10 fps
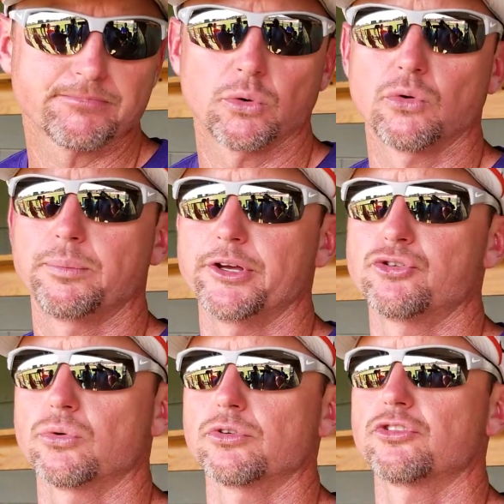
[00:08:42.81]
We're going to play
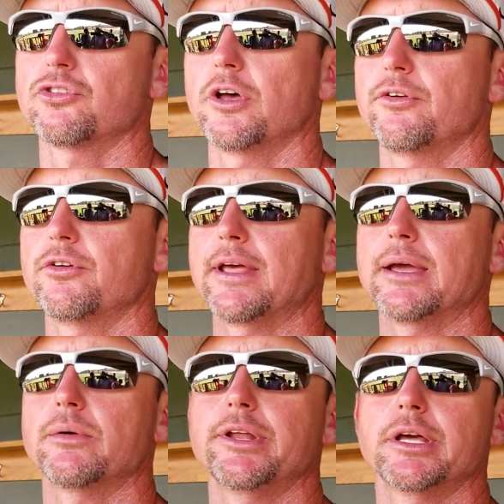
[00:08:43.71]
Georgia Southern
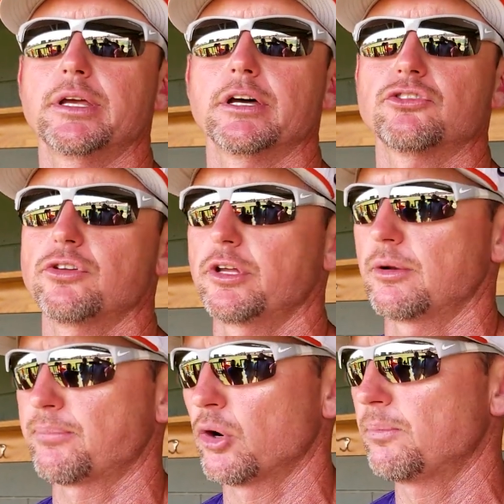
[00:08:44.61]
down in Augusta at the
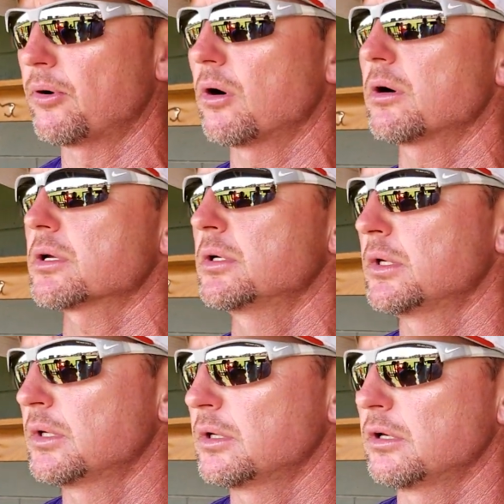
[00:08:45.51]
Pro Park.
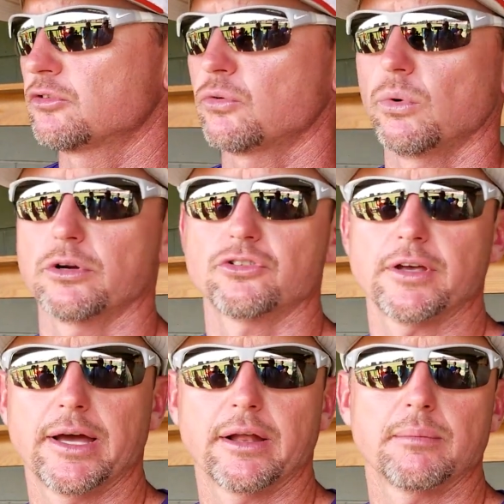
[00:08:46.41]
Uh, so we're
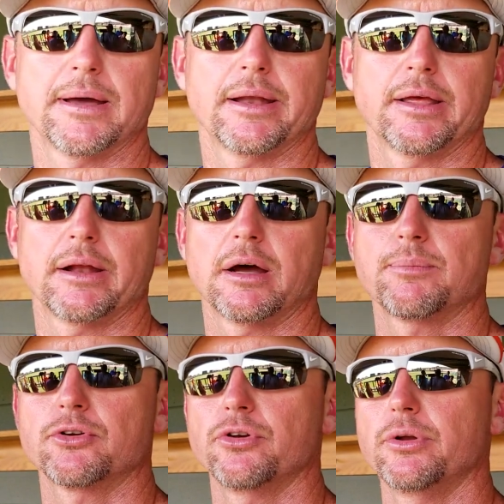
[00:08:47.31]
excited about that
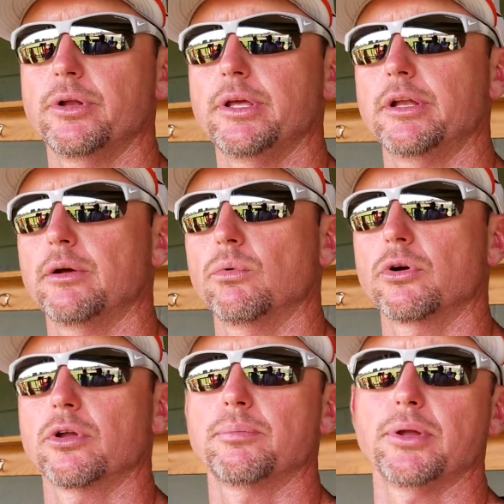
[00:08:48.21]
opportunity. And then we're
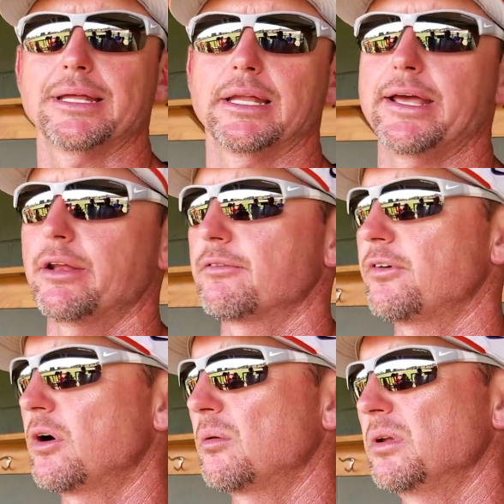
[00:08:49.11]
going to play late in the
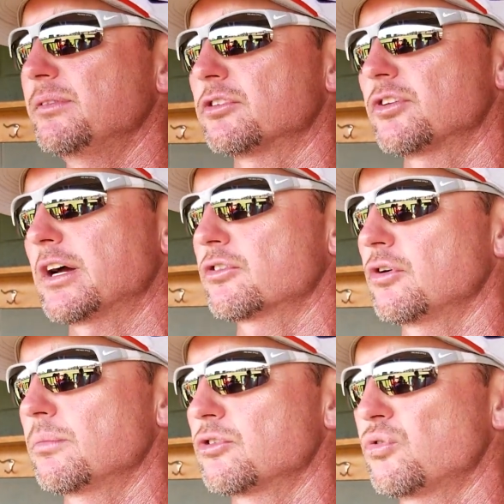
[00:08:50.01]
fall. I believe it's
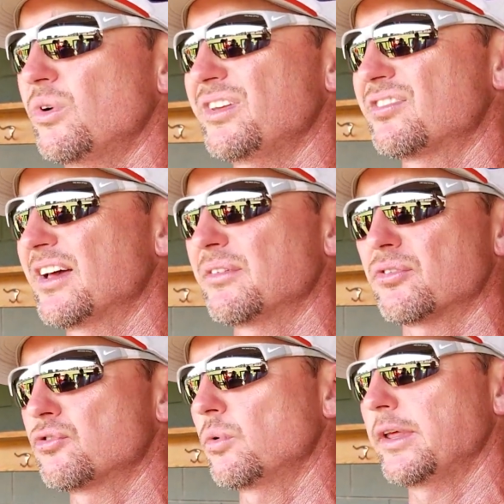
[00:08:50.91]
October 27th
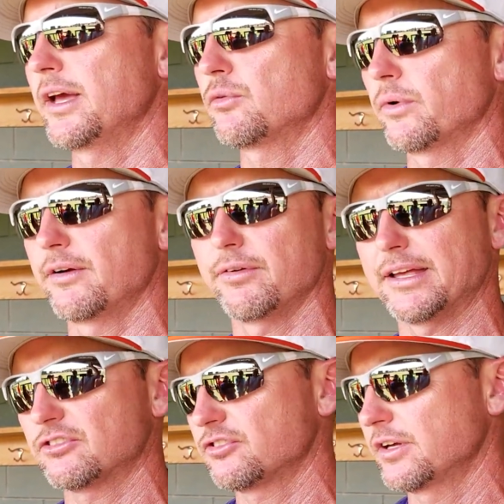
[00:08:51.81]
or 28th, whatever
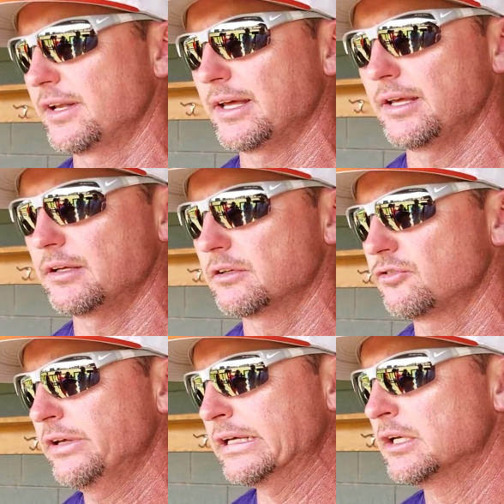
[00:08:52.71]
that Sunday
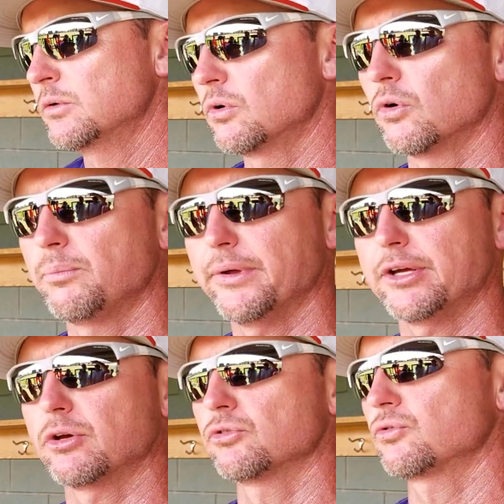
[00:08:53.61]
is. We're going to play
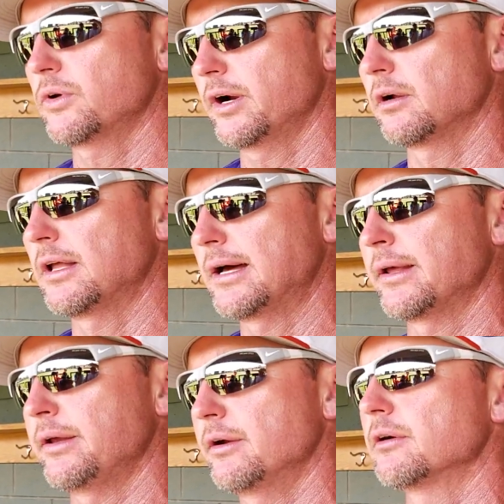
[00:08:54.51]
Coastal Carolina
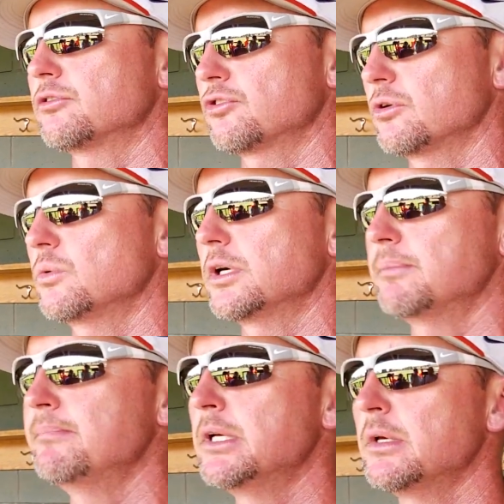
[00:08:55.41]
here. So,
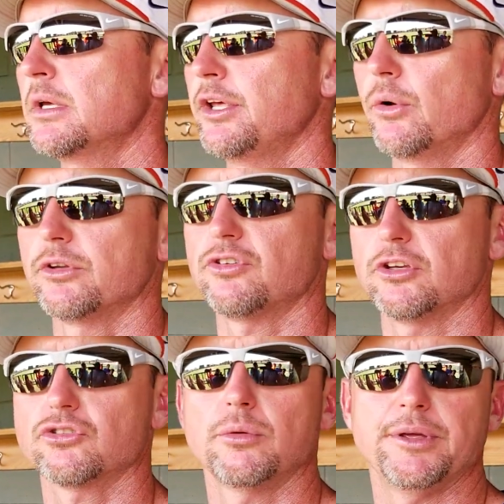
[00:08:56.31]
uh, you know, it's,
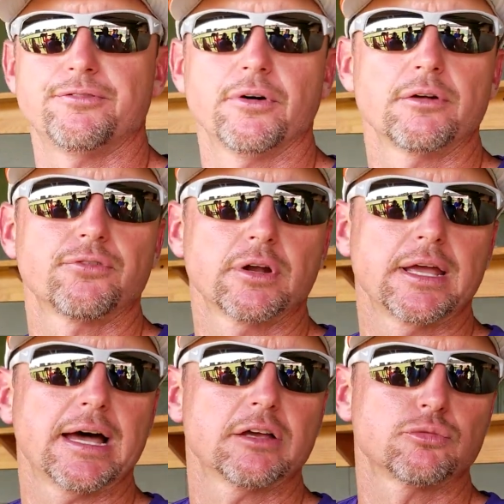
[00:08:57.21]
it's going to be fun for the
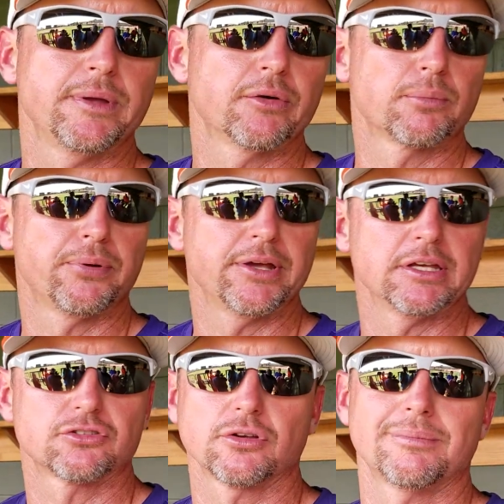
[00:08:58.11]
guys to be able to play
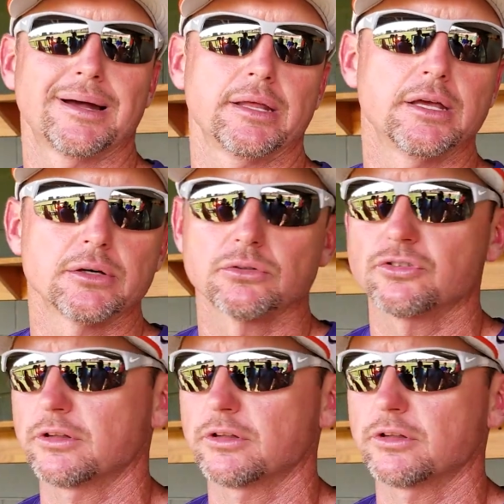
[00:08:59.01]
against somebody else.